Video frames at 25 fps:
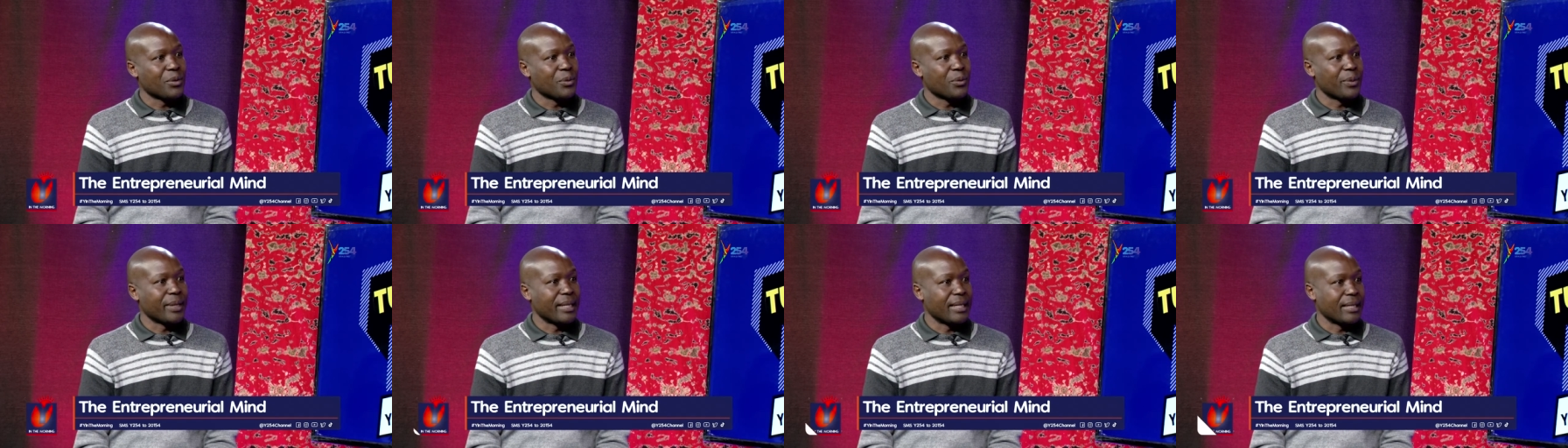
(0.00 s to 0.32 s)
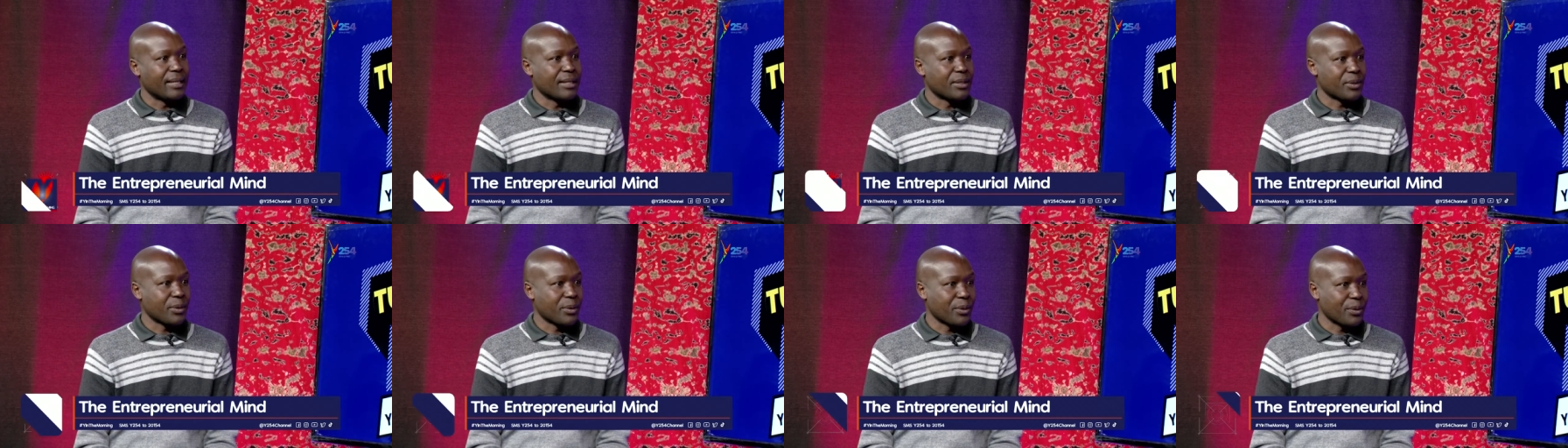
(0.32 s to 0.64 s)
We
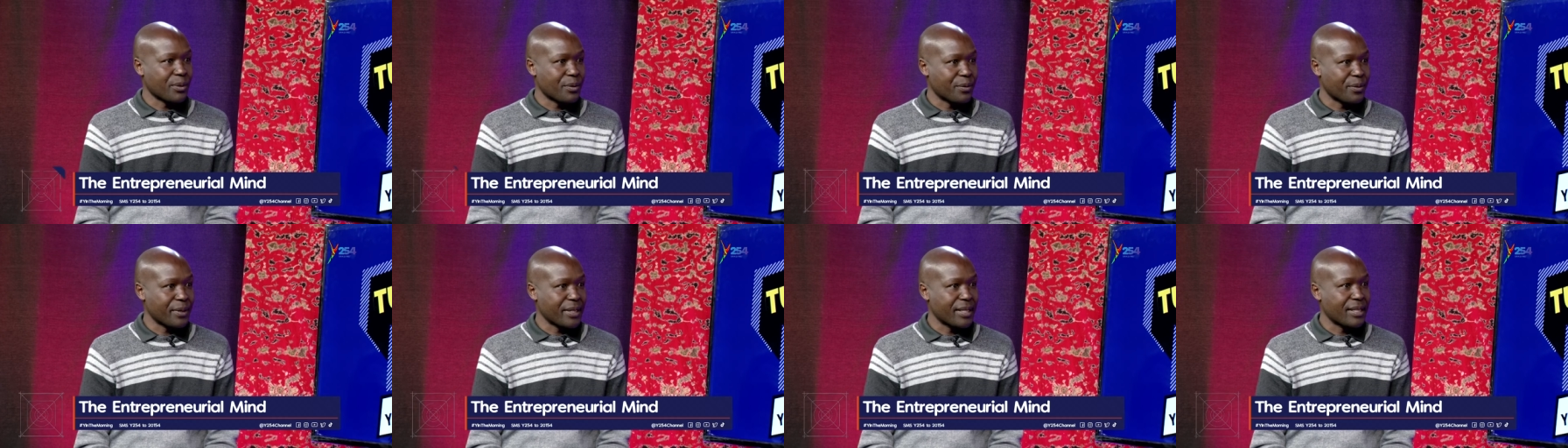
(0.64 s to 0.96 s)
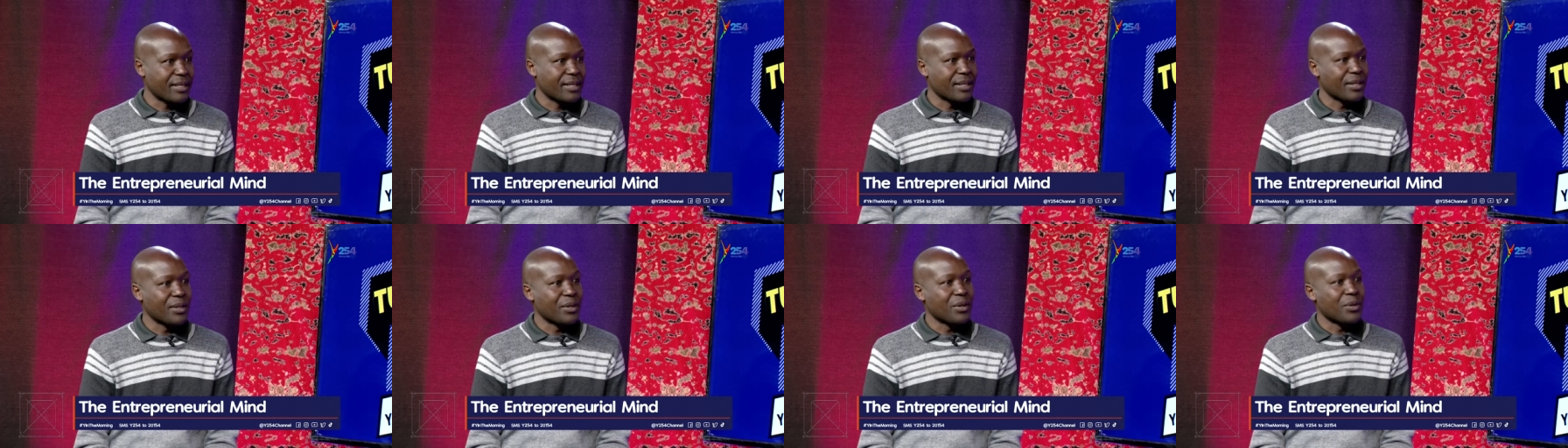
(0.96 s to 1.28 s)
need school
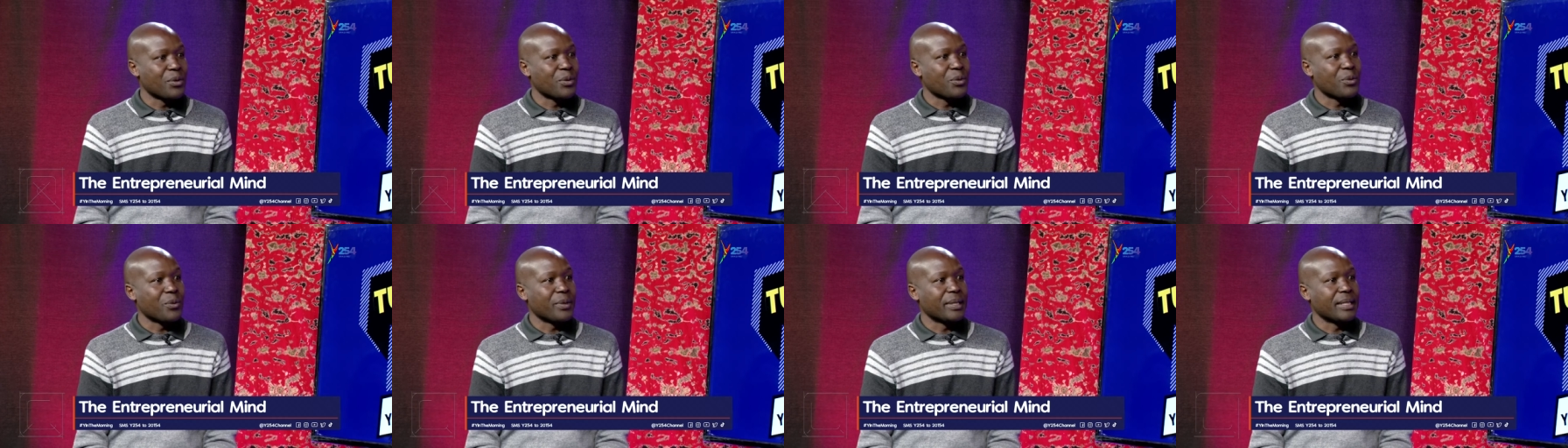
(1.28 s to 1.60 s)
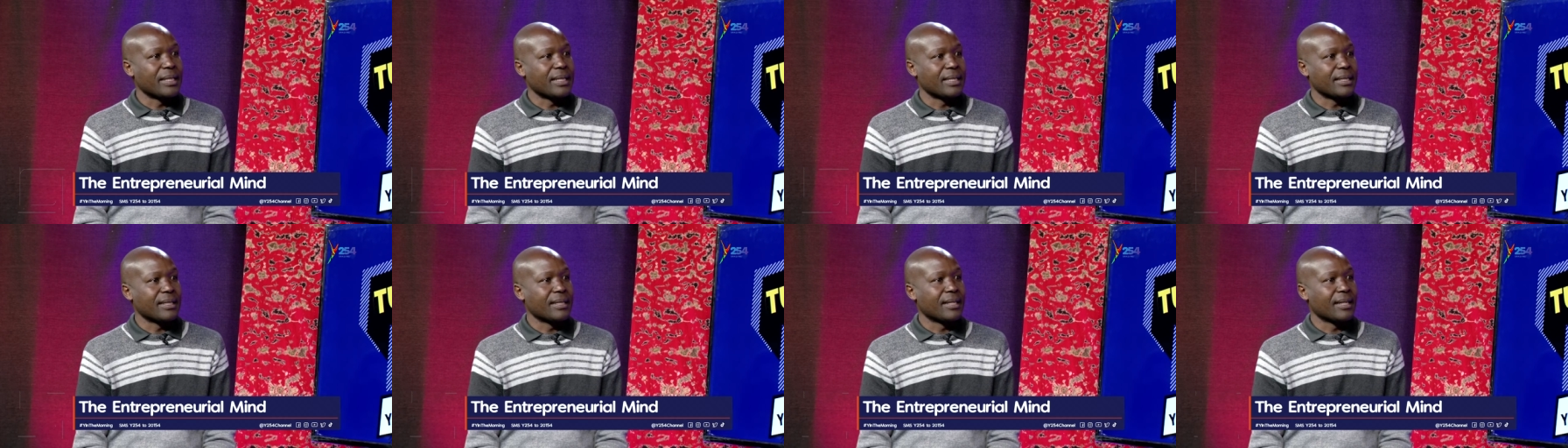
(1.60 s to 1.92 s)
fees.
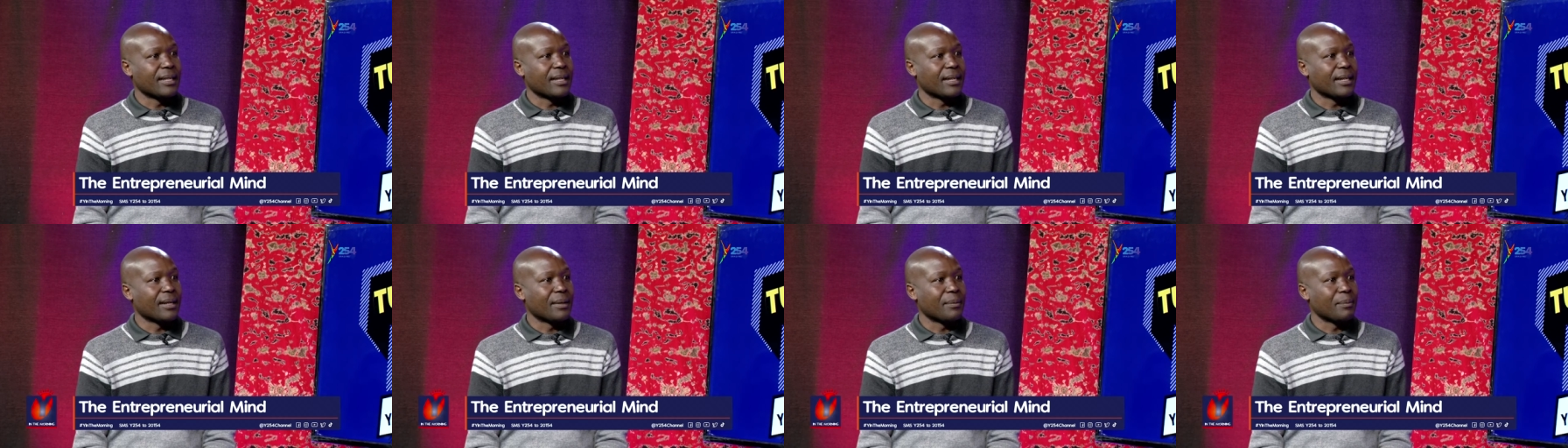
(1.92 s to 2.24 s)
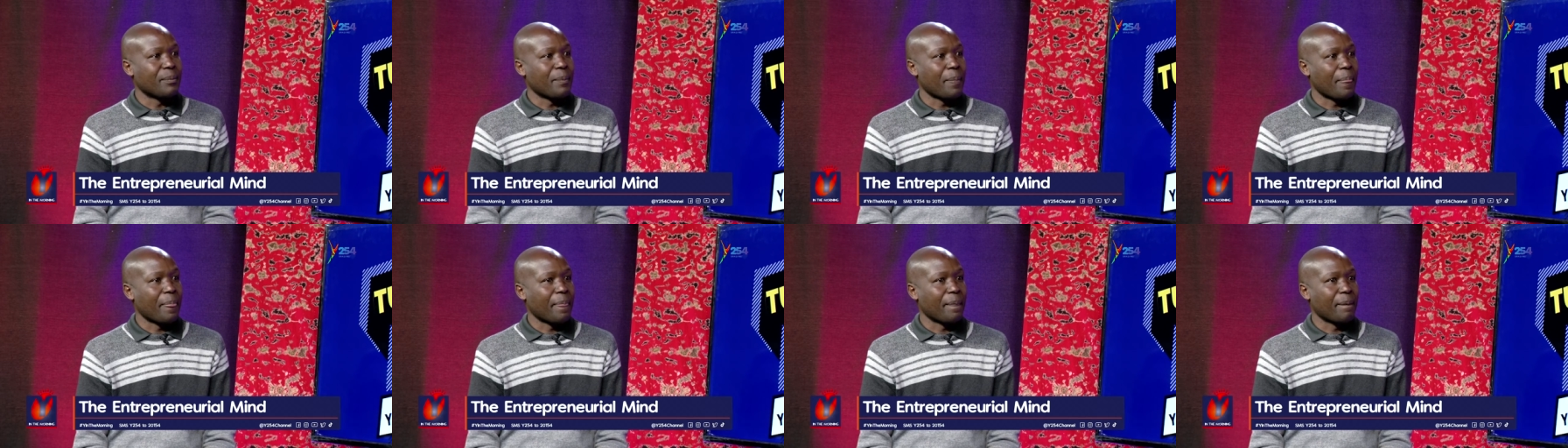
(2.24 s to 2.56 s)
We need
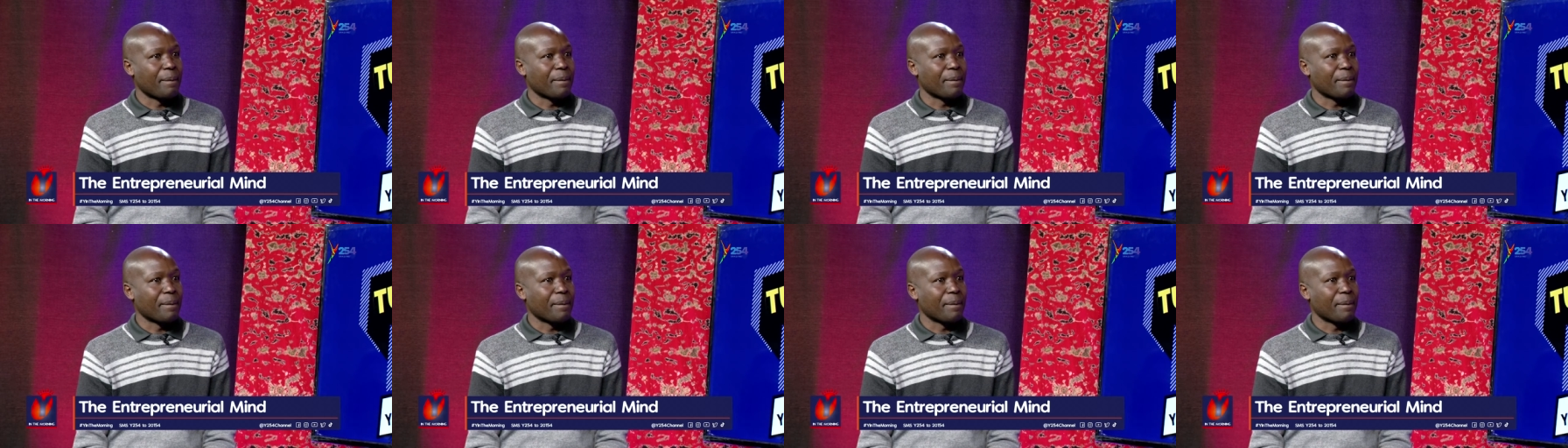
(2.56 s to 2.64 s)
um,